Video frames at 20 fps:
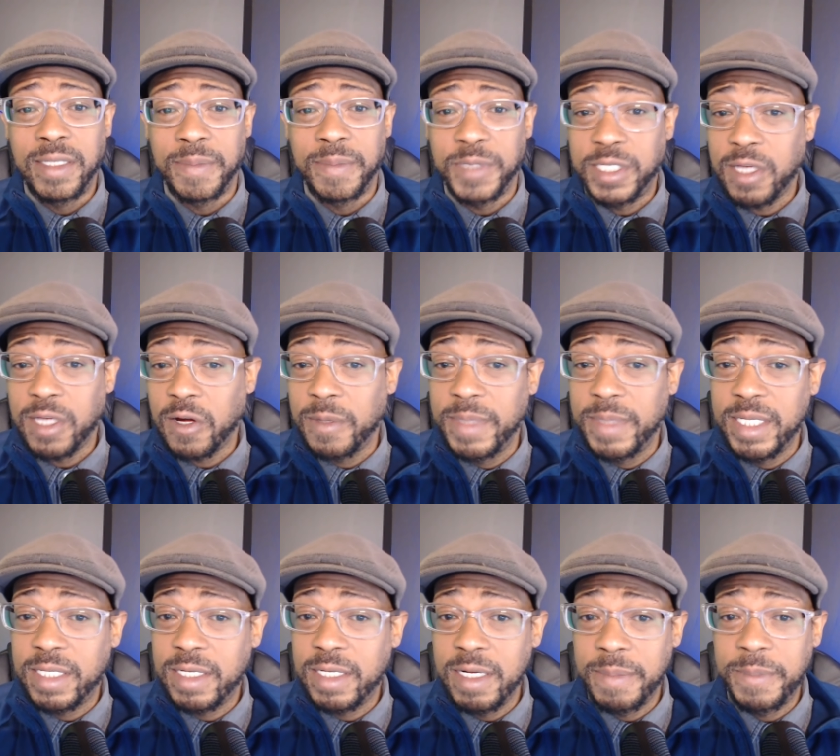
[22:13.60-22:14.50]
some
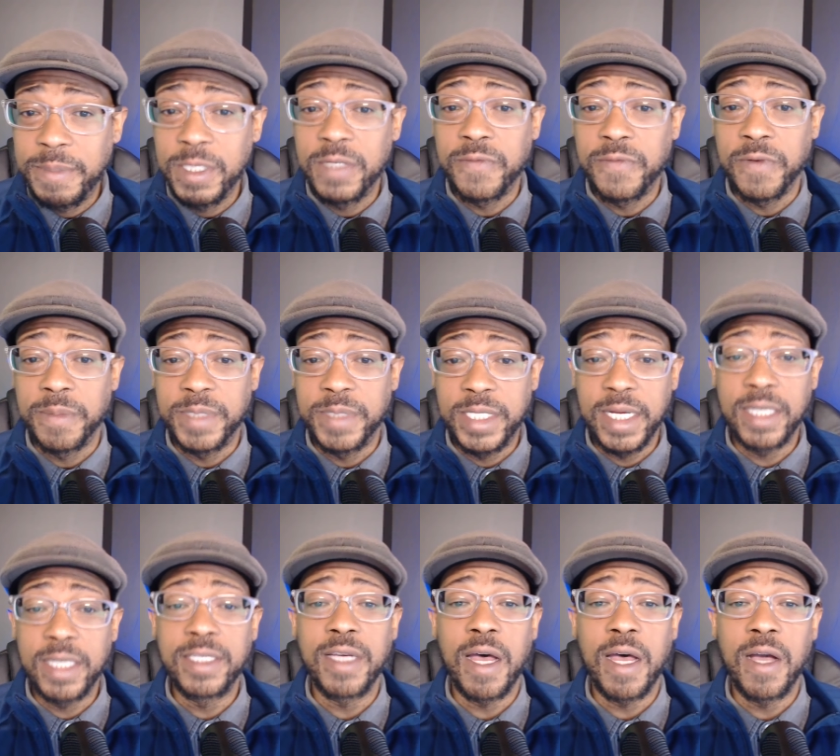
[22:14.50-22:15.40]
sermon snippets from
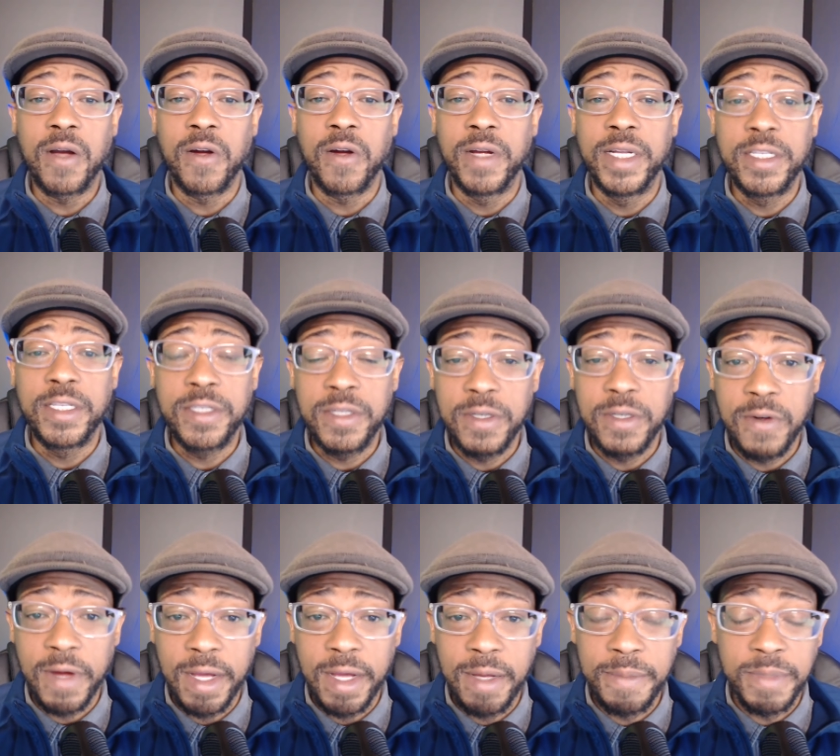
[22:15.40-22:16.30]
TikTok or
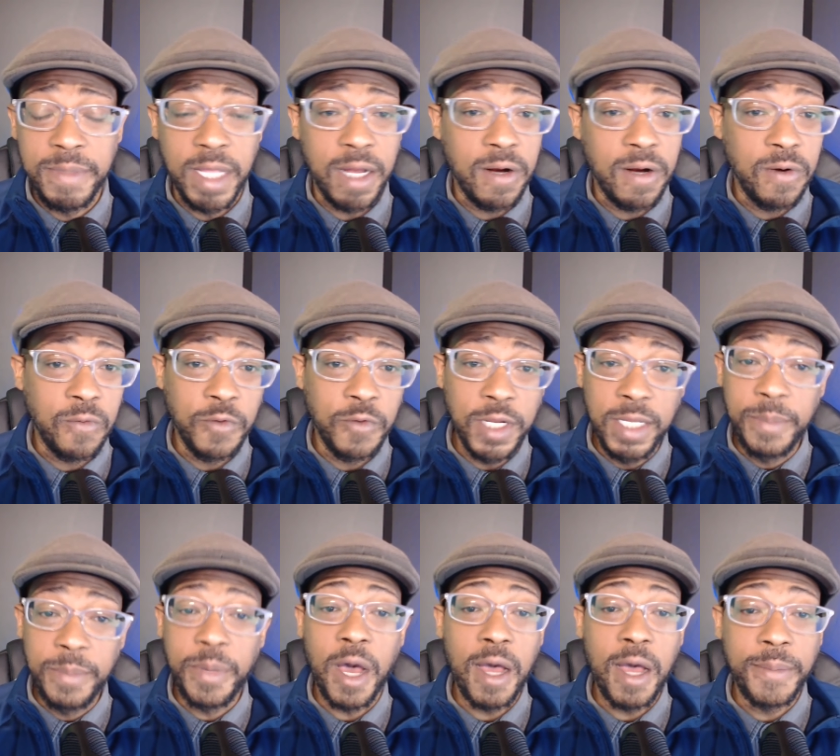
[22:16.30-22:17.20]
Instagram that are
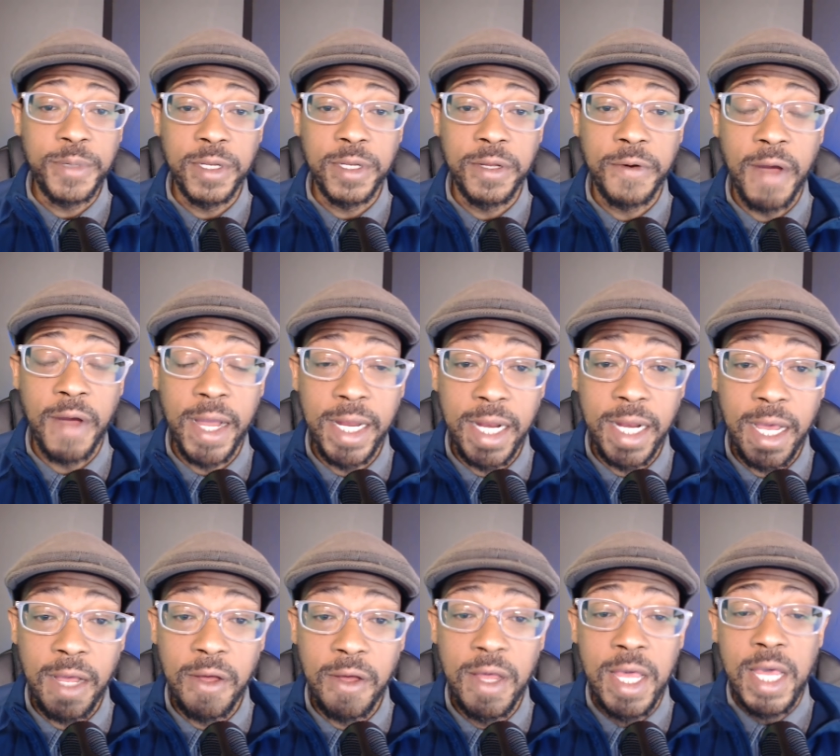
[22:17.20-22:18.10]
really popular right
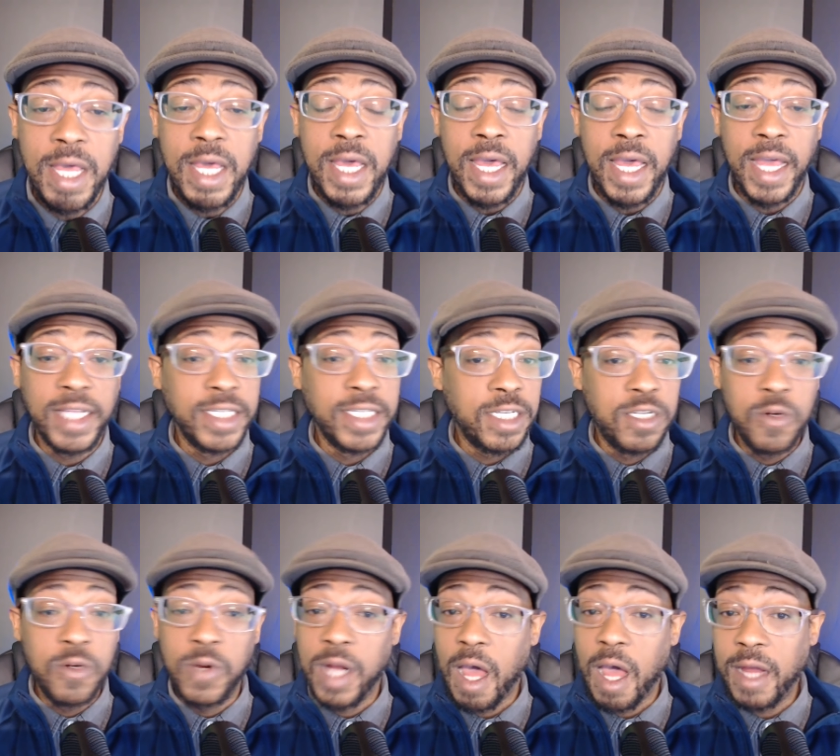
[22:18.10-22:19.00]
now and
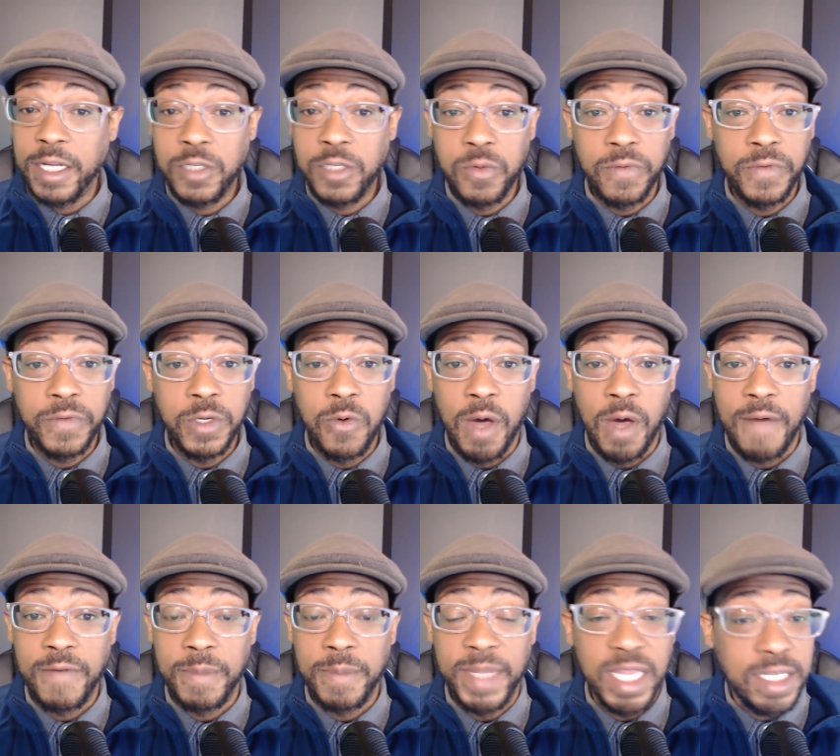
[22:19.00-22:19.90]
just do an honest review
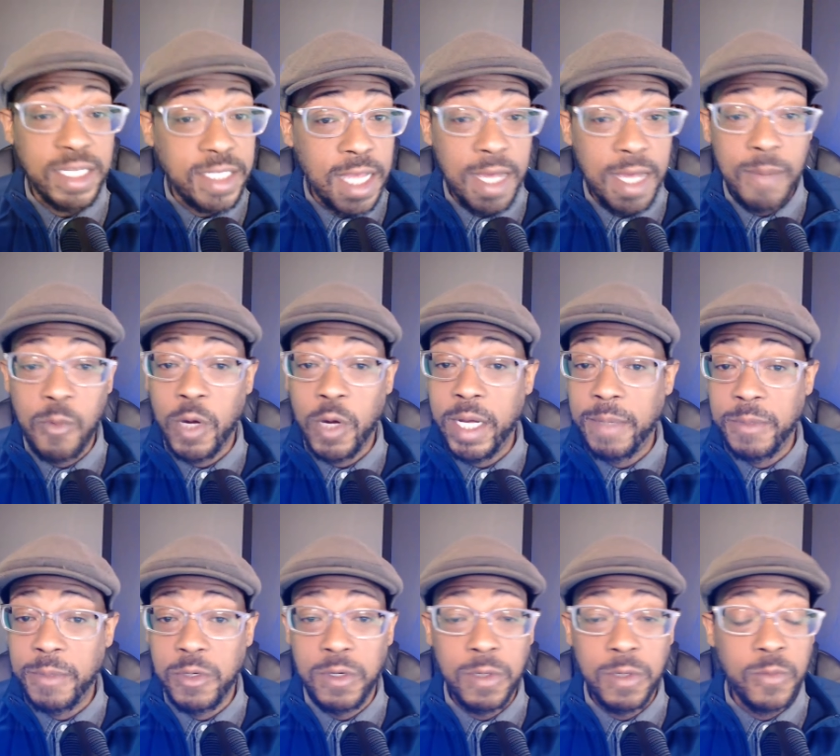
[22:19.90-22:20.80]
of them in the same way
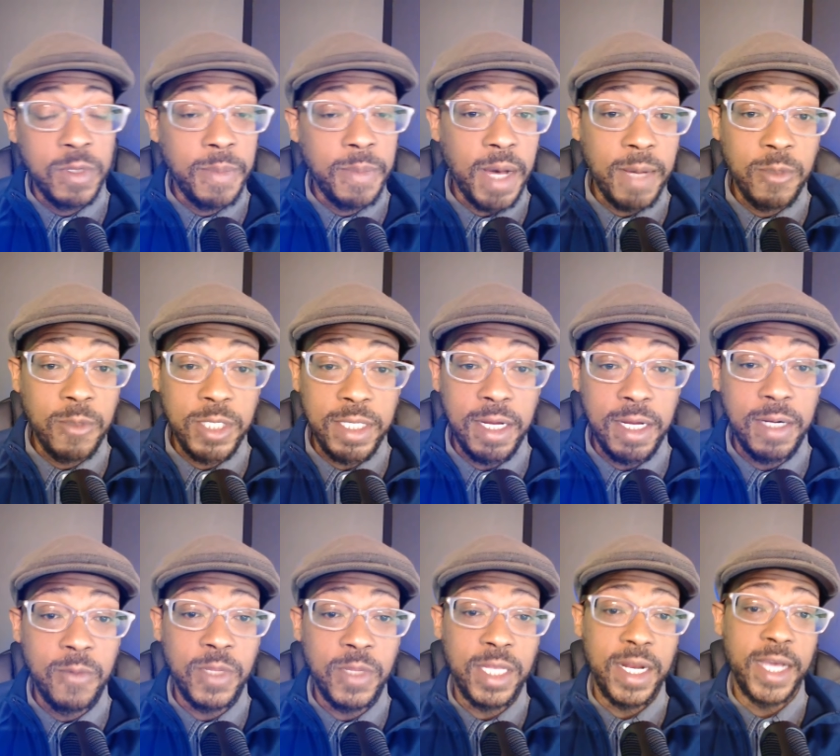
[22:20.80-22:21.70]
I'm doing with Bible
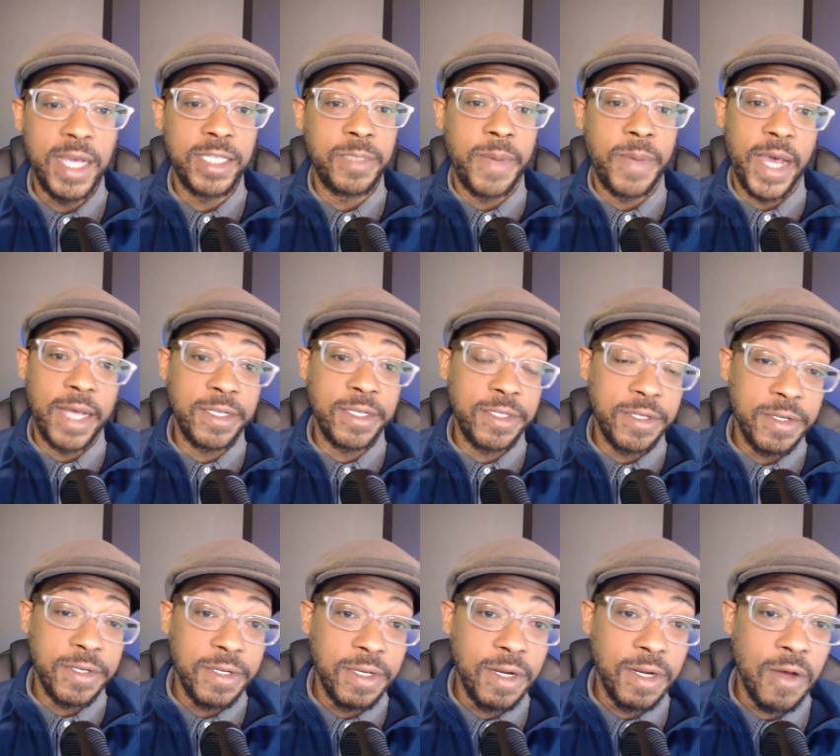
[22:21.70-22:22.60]
study with an ex
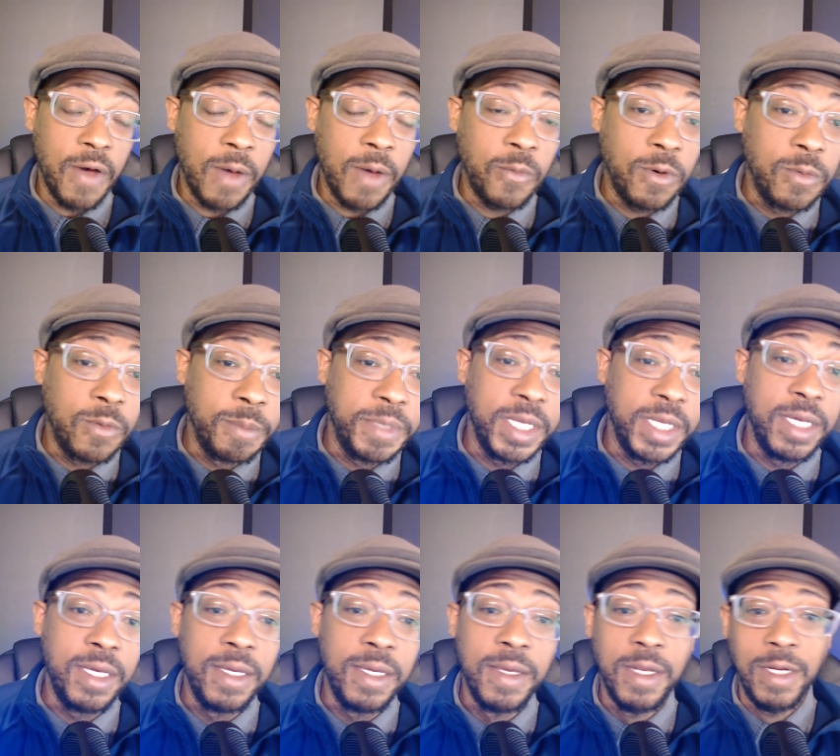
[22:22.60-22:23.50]
pastor. You know, I won't
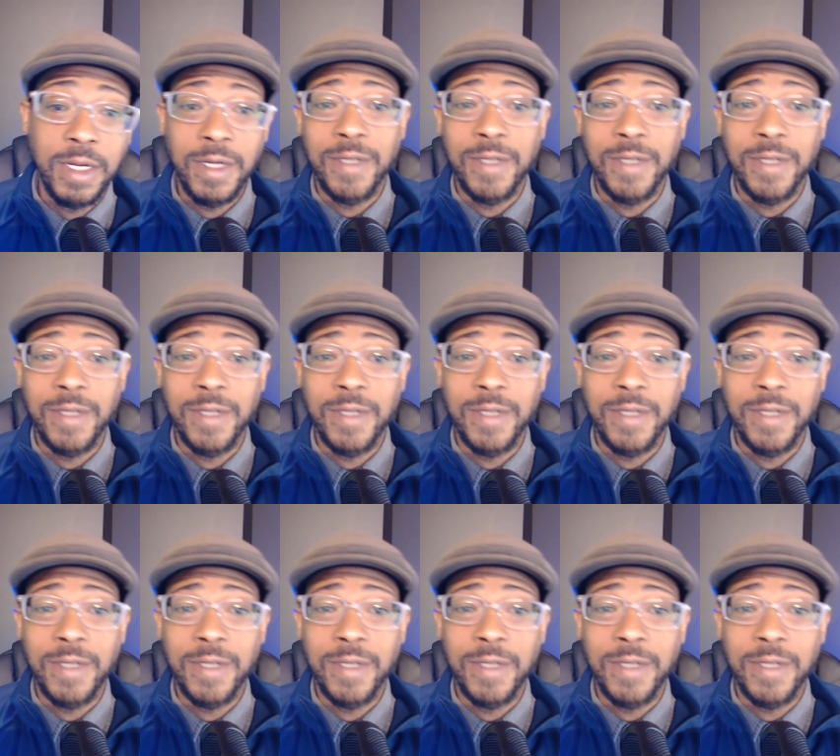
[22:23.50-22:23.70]
be